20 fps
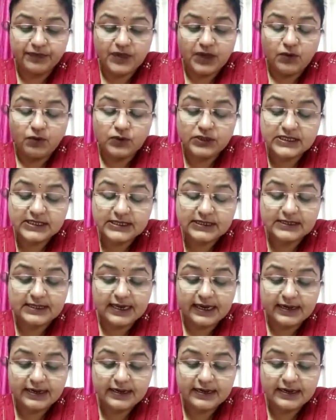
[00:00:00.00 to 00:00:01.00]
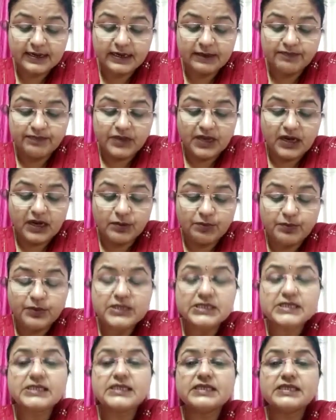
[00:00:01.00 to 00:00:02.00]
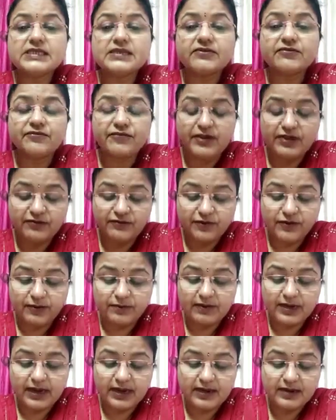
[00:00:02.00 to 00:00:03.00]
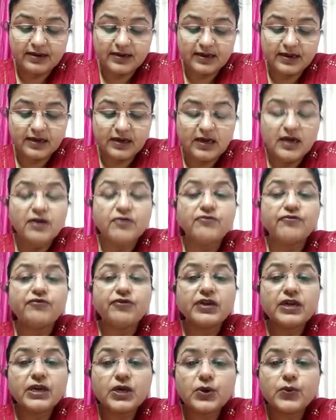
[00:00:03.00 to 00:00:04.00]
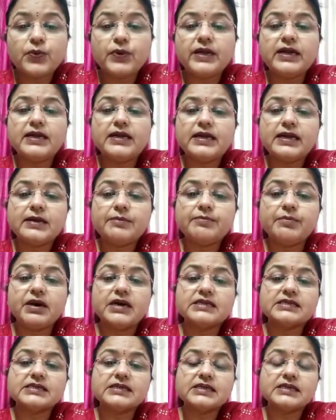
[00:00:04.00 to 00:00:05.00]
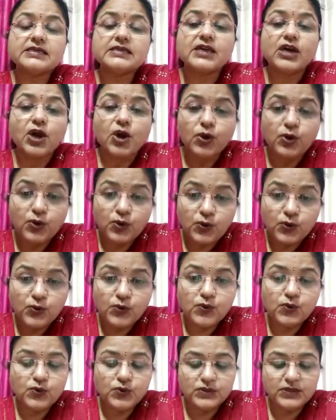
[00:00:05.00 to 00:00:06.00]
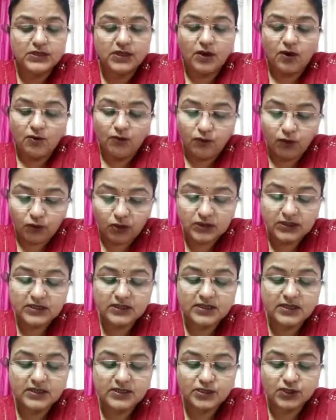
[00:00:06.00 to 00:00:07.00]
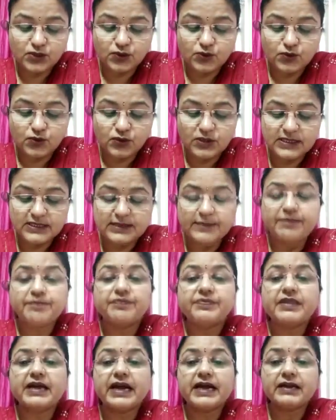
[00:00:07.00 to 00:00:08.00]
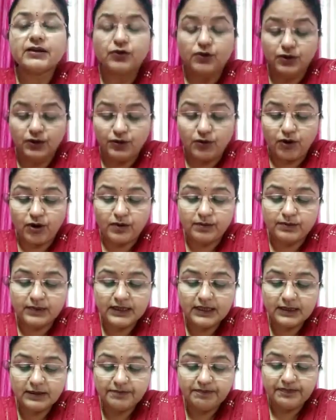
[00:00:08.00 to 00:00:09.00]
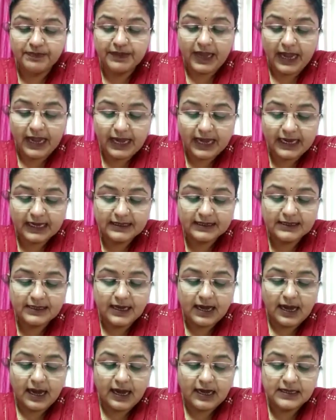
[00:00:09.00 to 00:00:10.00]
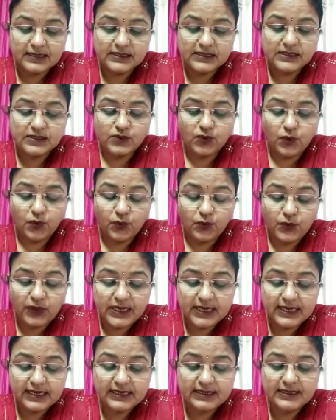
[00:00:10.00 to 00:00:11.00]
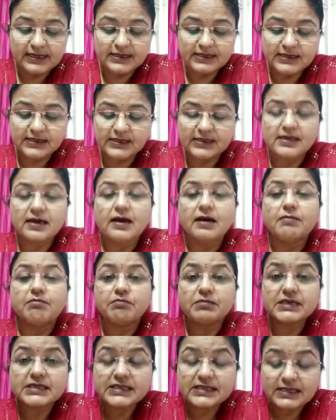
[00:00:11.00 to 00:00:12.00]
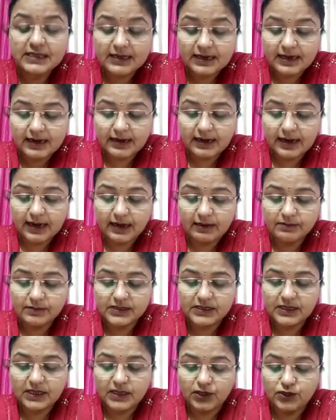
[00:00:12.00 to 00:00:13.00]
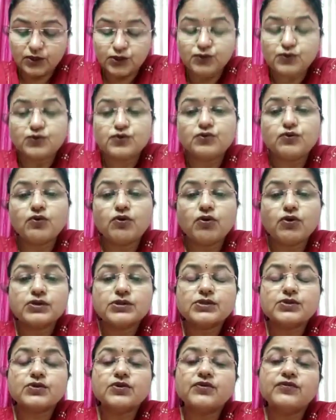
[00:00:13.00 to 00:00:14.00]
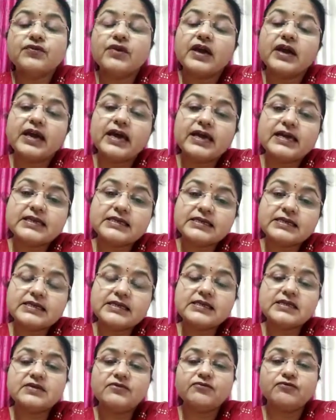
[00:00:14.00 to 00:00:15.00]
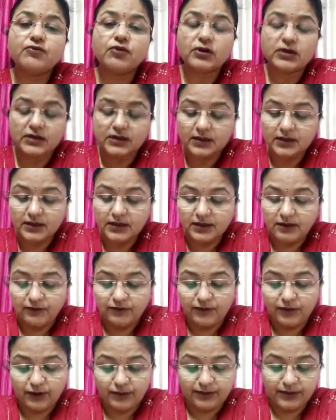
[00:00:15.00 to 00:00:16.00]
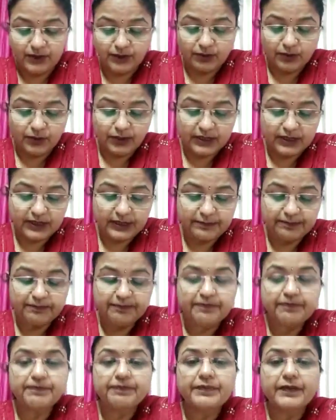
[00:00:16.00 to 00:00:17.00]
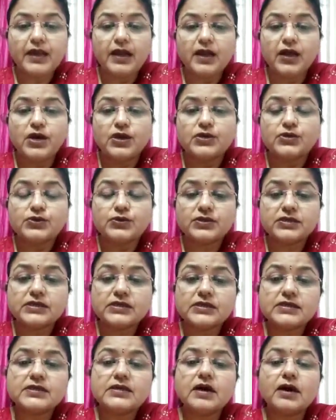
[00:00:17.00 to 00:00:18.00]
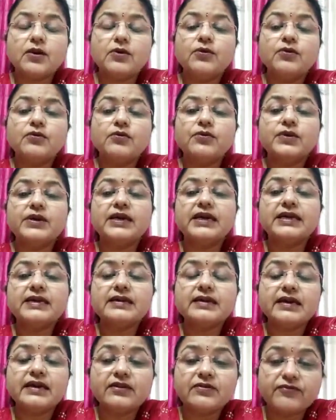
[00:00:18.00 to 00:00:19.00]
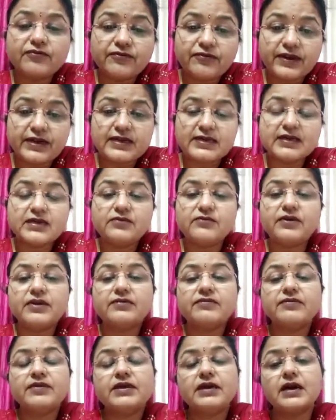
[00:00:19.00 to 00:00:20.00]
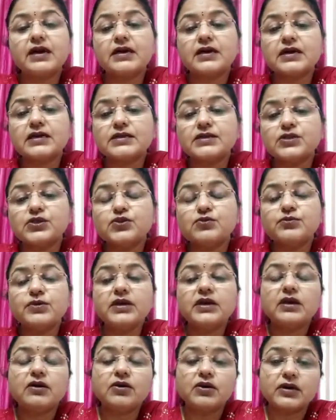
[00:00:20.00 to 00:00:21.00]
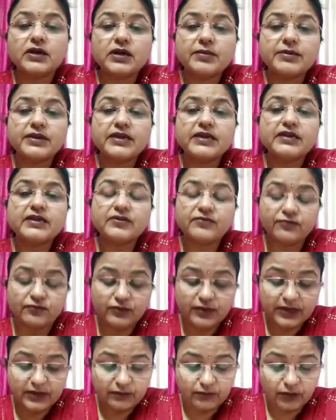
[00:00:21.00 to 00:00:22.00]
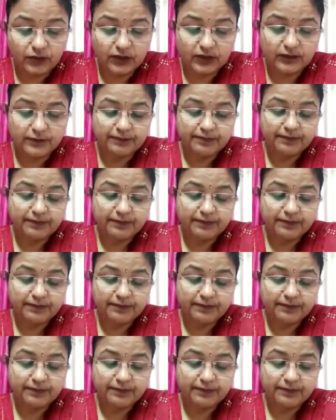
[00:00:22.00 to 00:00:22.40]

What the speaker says: What is diarrhea? A person suffering from diarrhea frequently passes loose, watery stools than normal and has weakness, muscle cramps due to loss of excessive water from the body. So this is how we get infected when we are consuming contaminated food and water.